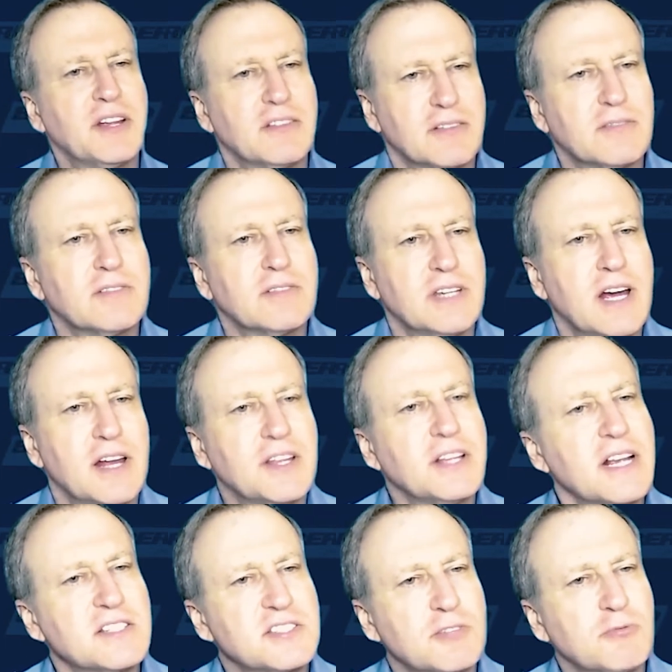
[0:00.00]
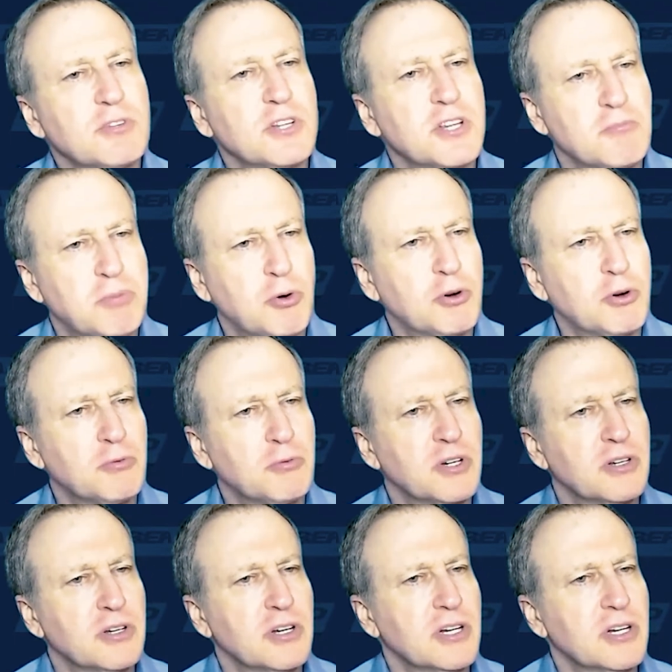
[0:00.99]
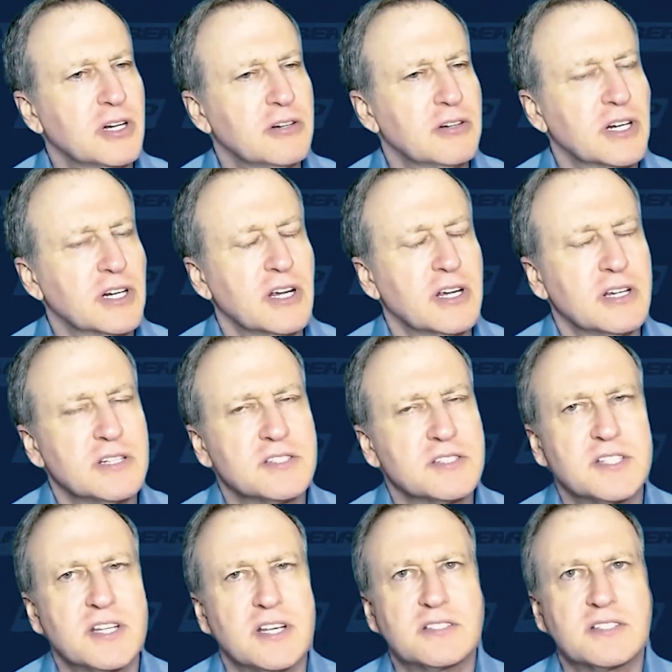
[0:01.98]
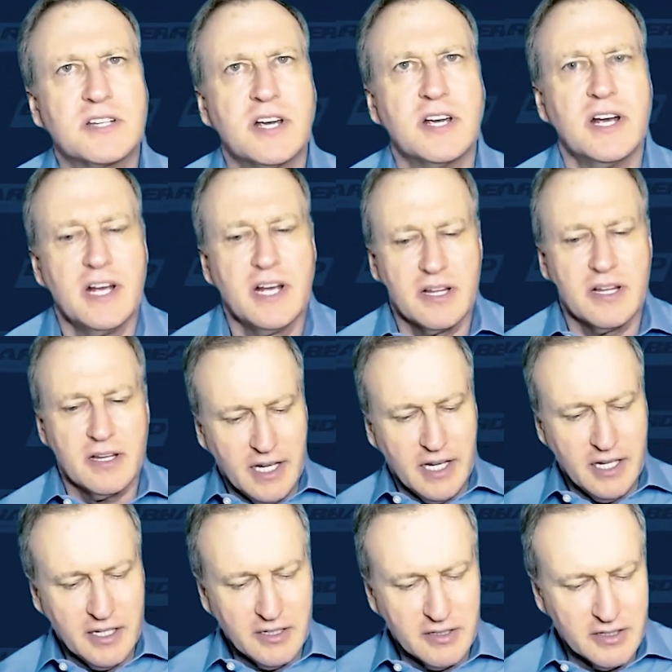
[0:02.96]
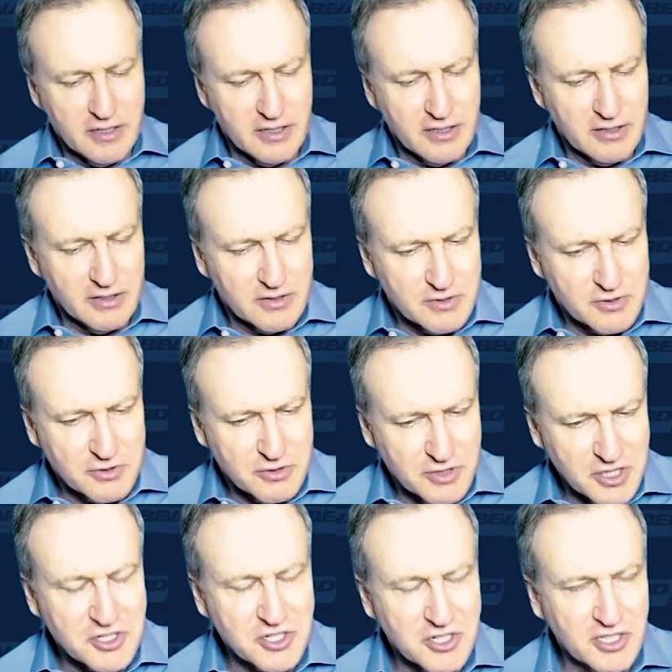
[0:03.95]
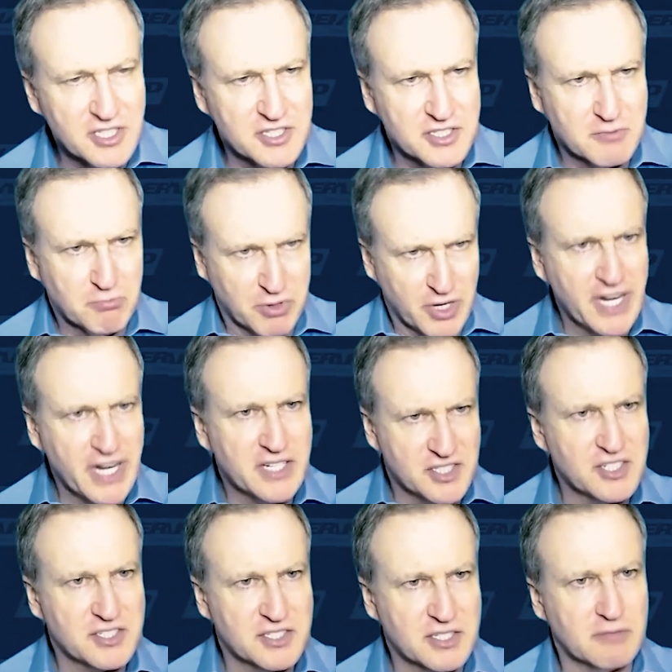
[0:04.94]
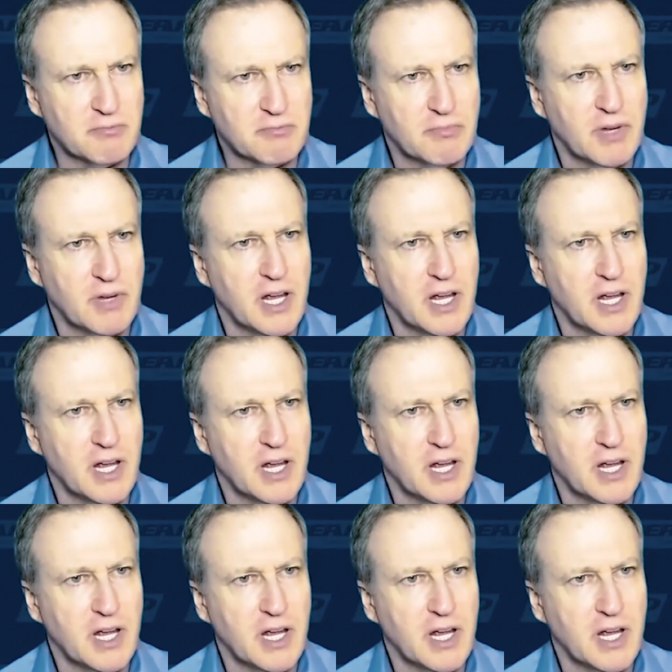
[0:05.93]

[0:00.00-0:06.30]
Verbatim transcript: think, yeah, I think that's a really important one, Eric, is that in the traditionalist brand system,